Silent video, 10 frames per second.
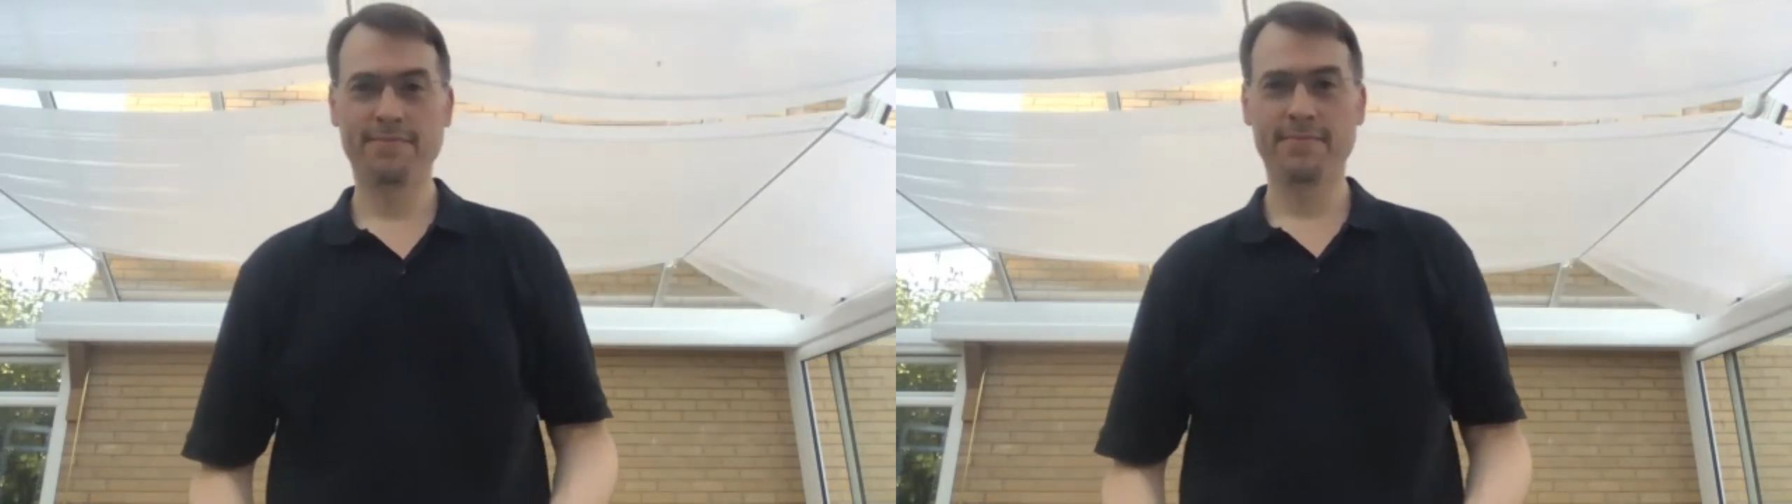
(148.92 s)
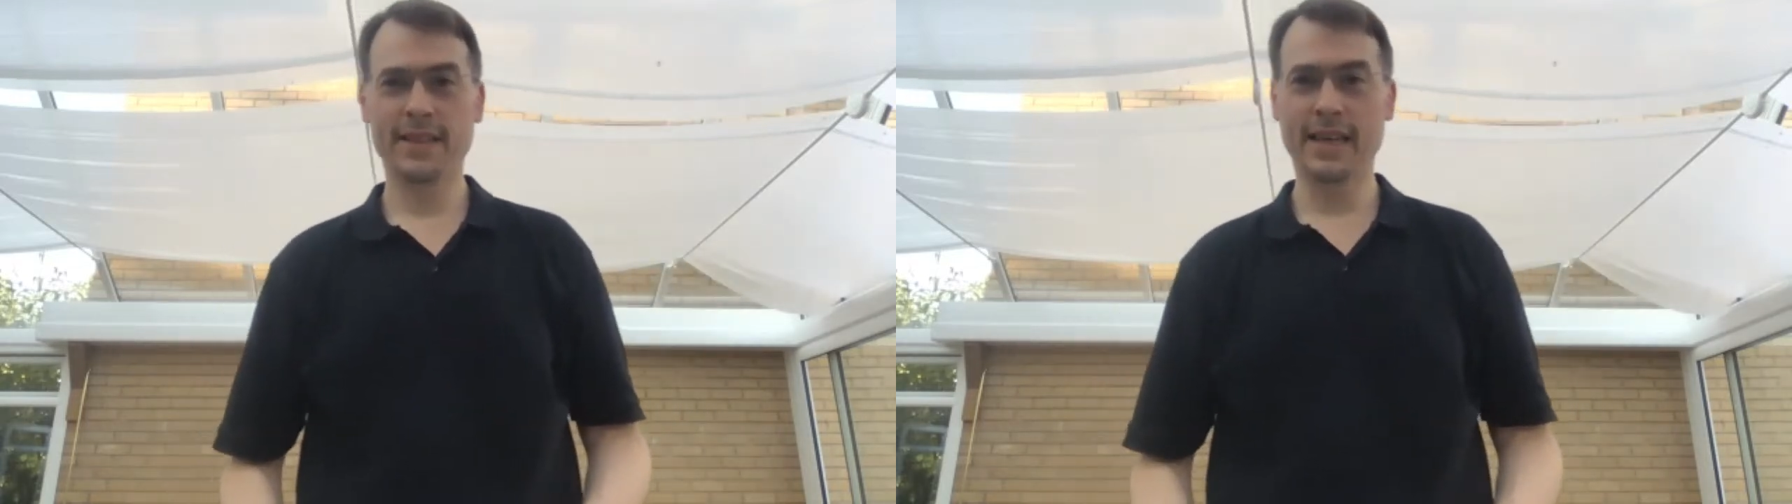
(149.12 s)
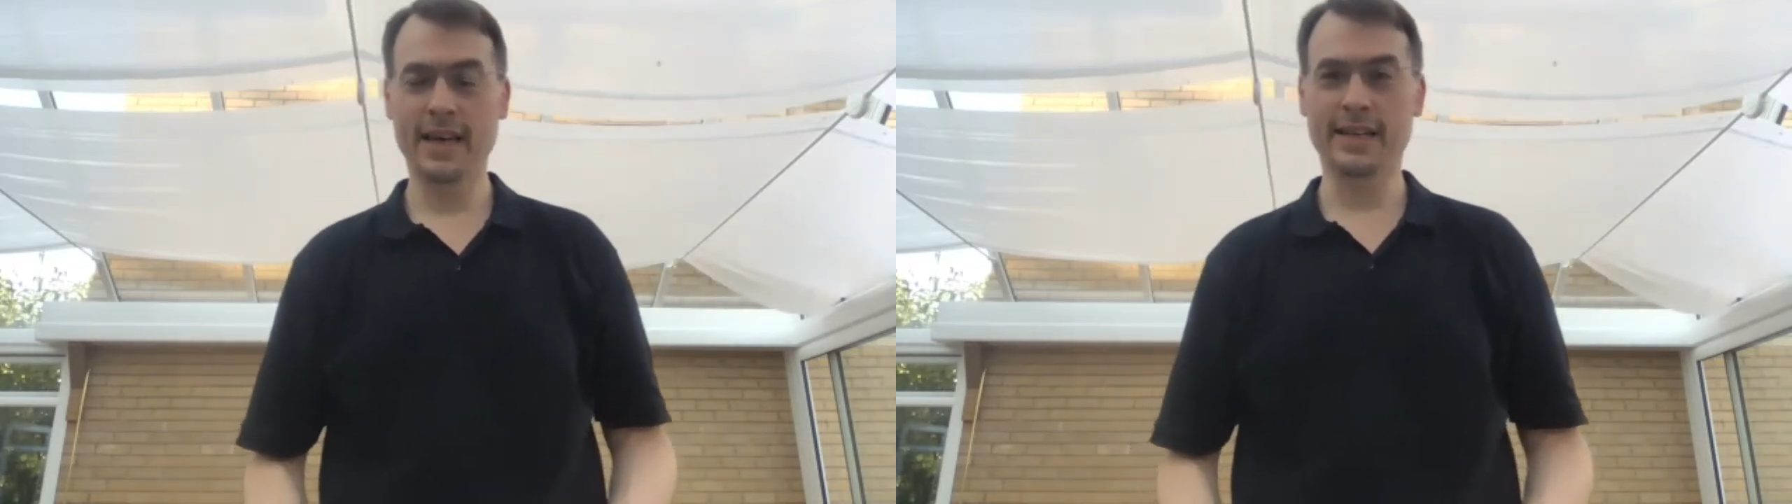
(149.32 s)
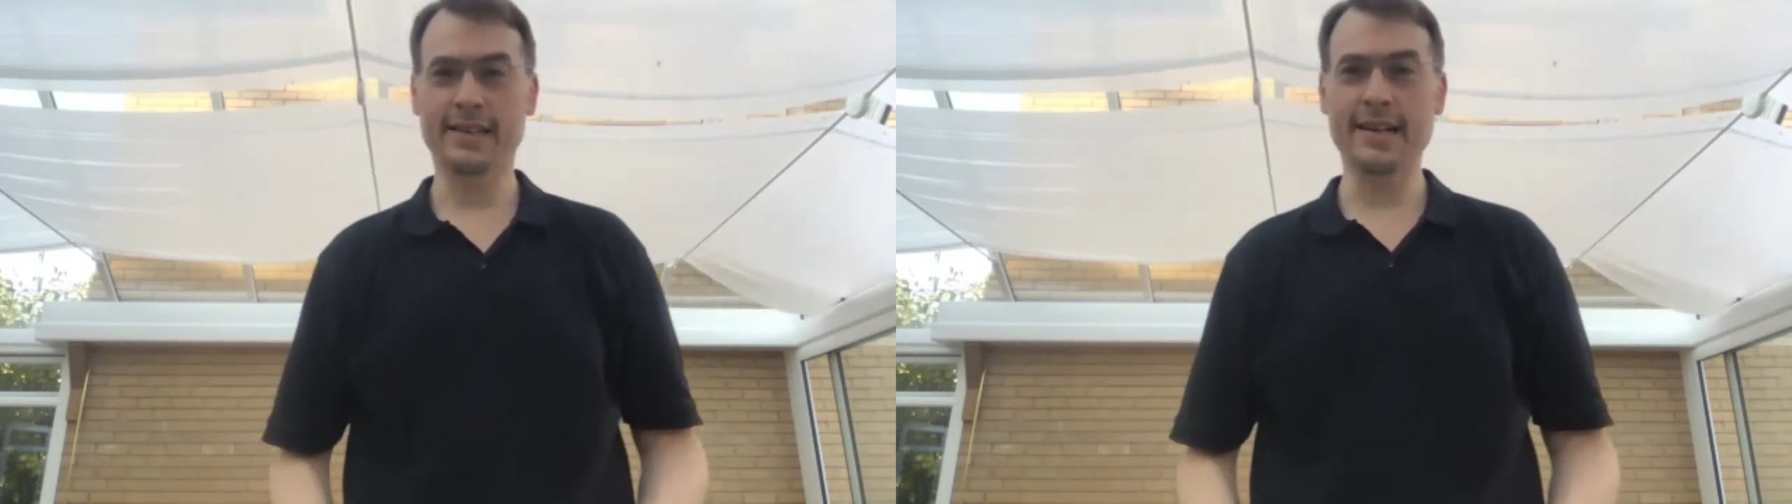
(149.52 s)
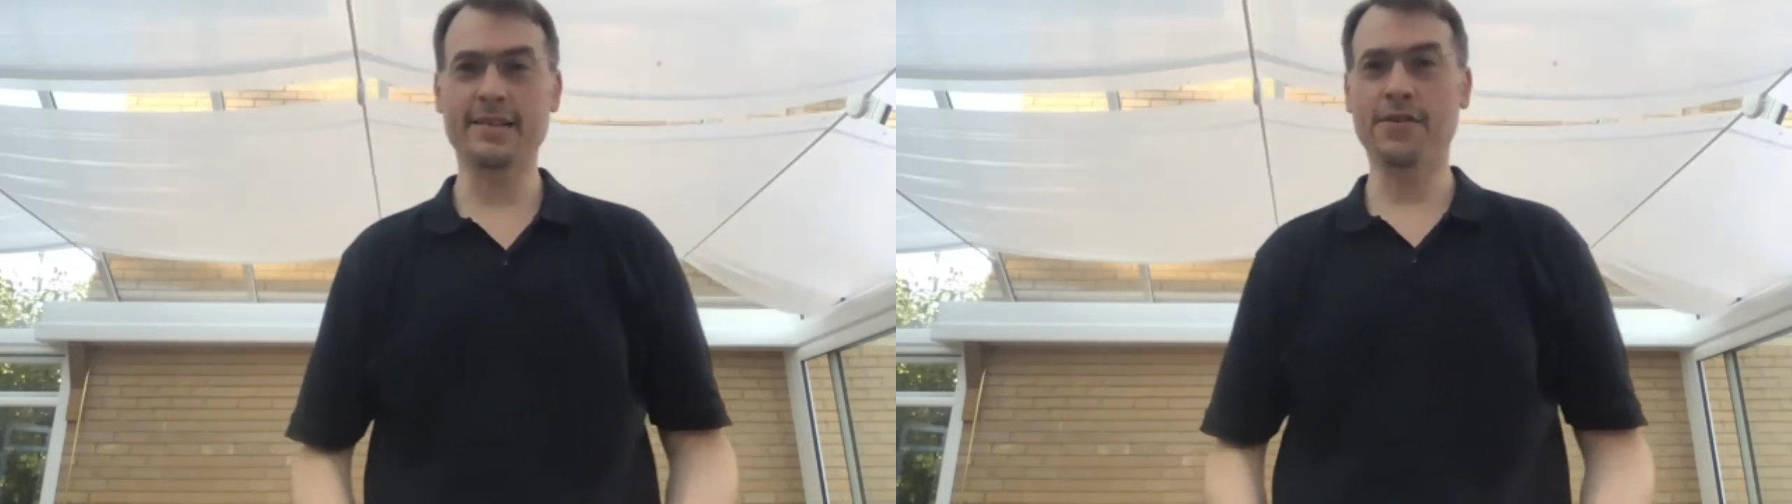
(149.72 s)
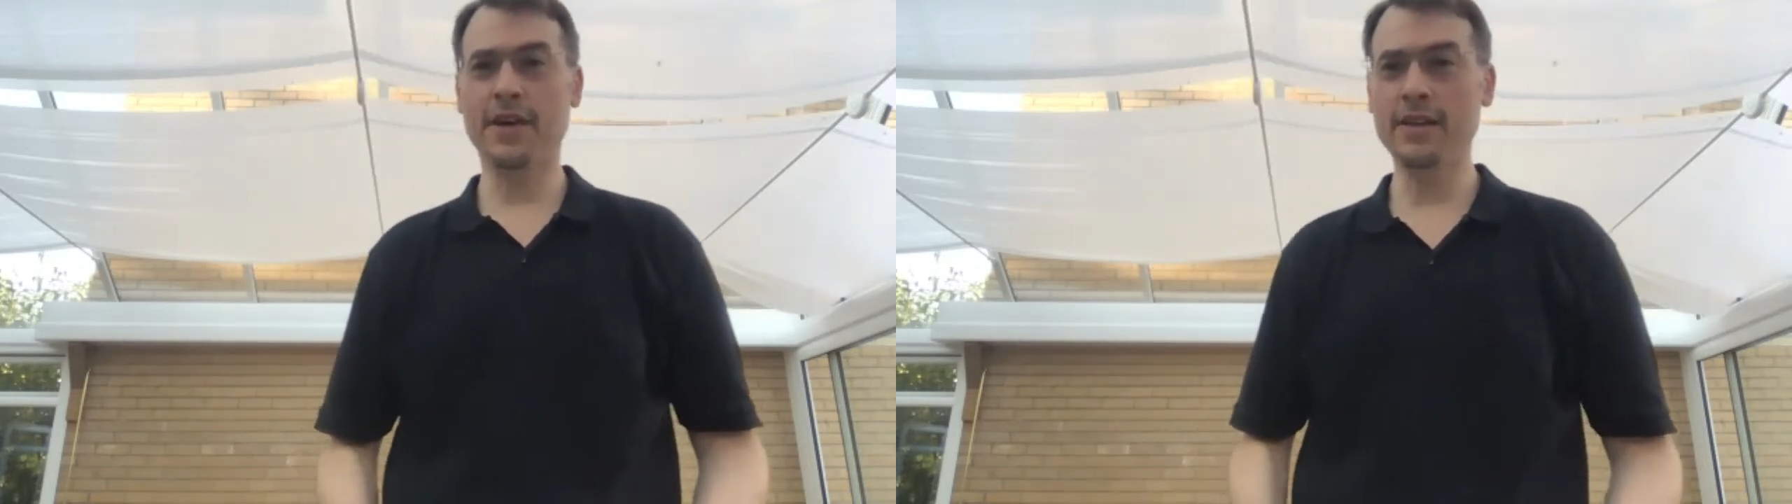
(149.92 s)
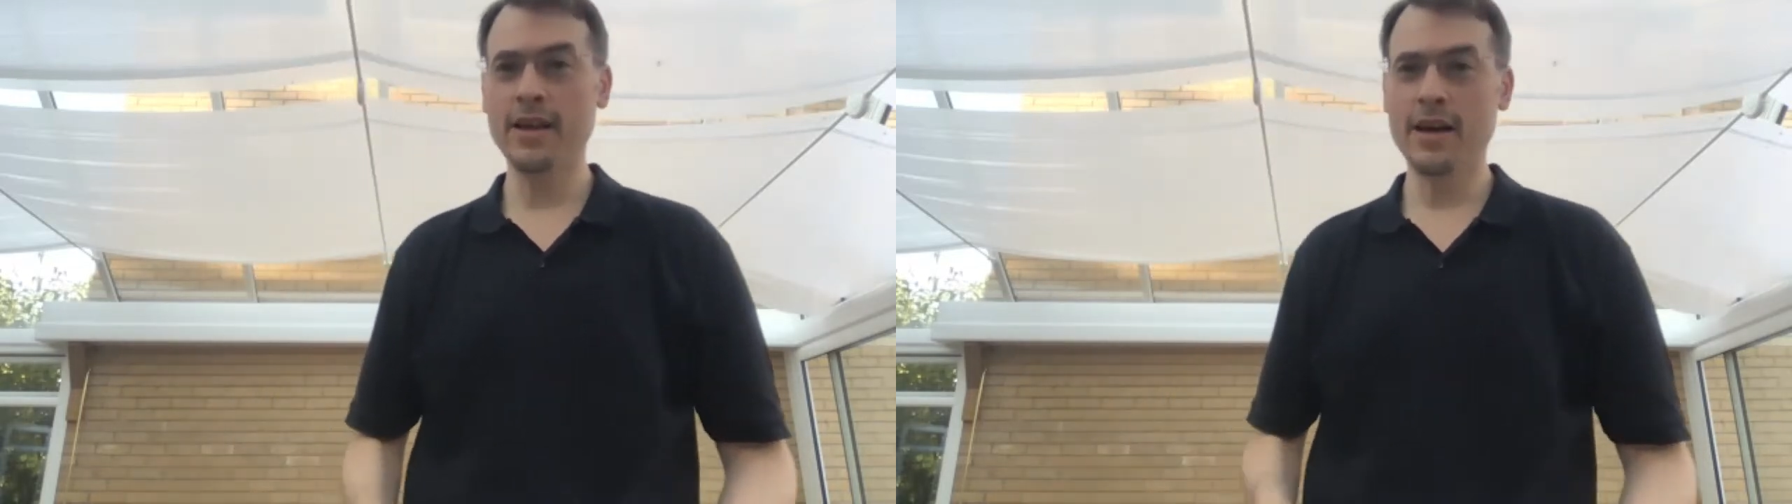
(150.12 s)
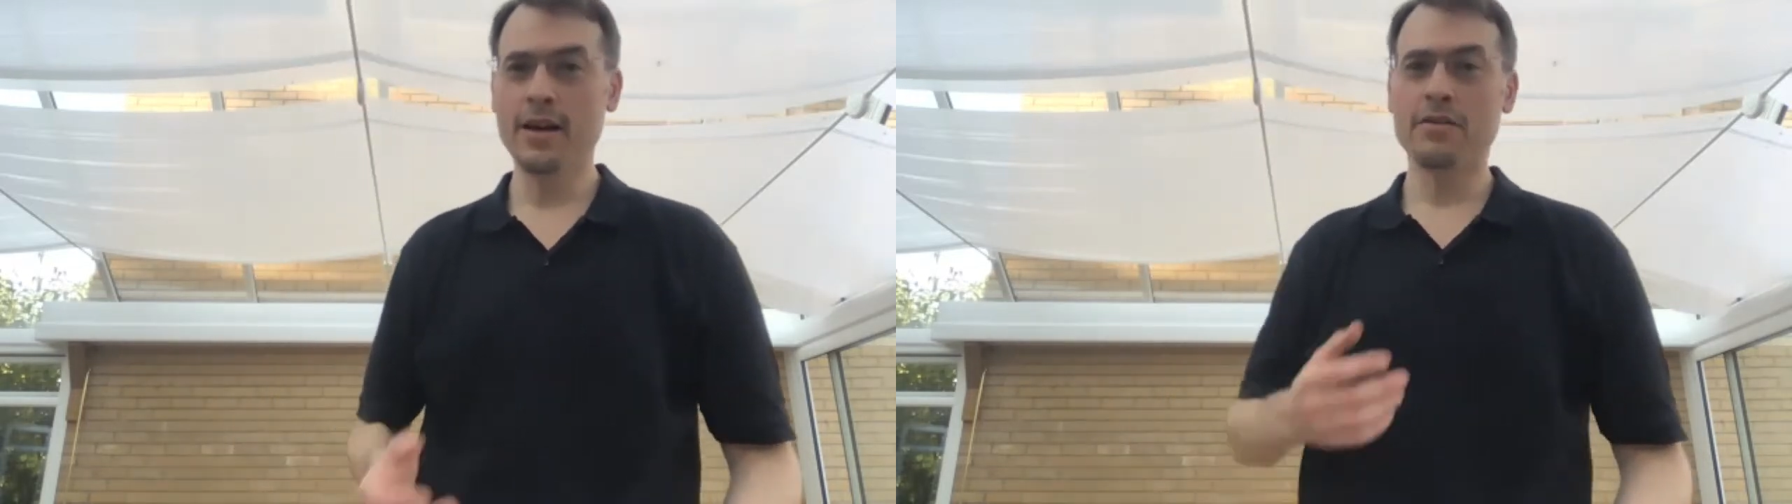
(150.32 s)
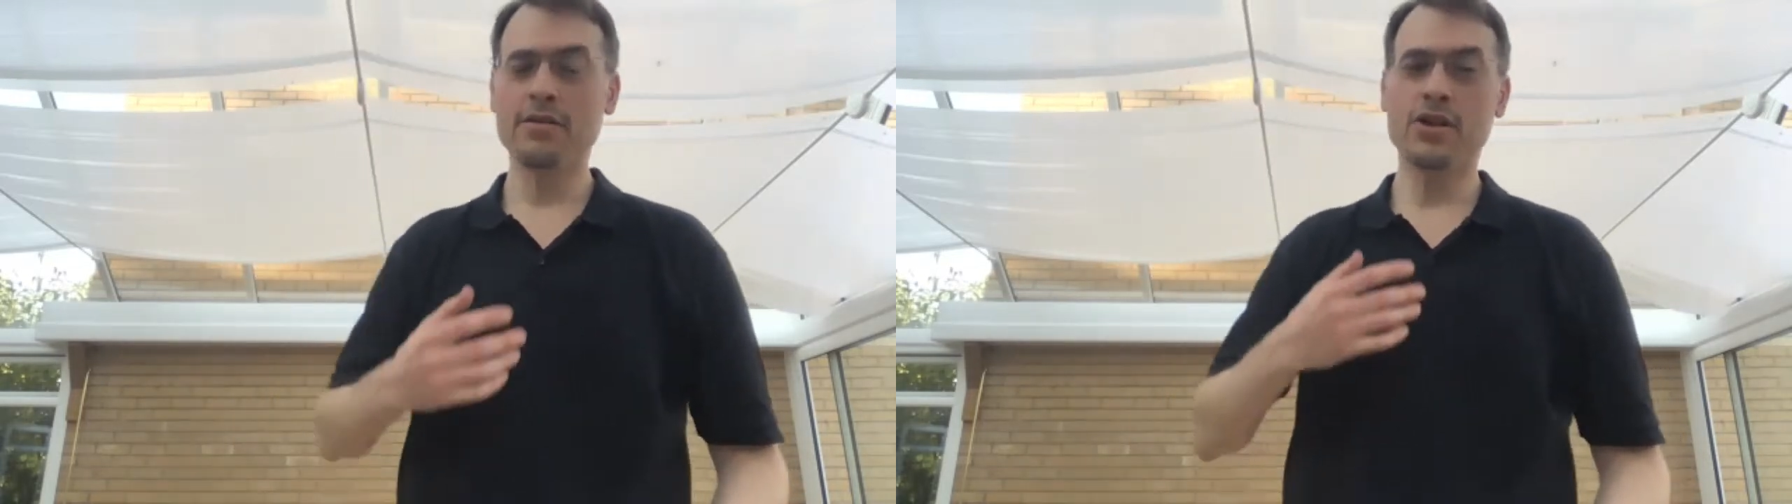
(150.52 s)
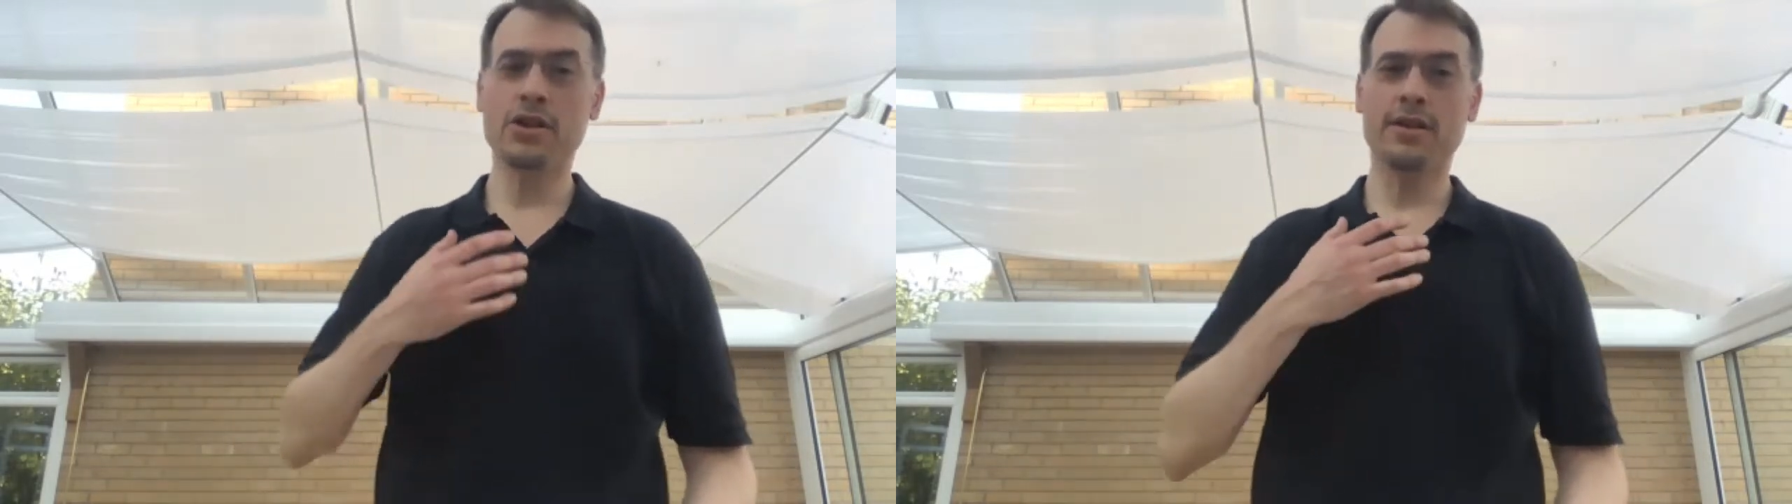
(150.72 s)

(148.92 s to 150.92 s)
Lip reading: Yeah, excessive heat which